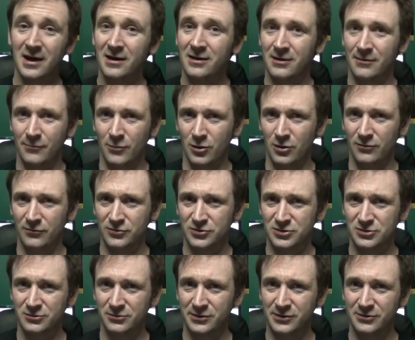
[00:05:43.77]
that Marvel
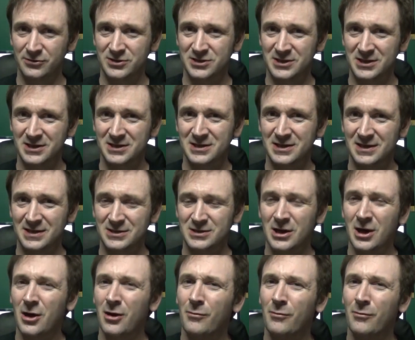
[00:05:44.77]
Studios just needs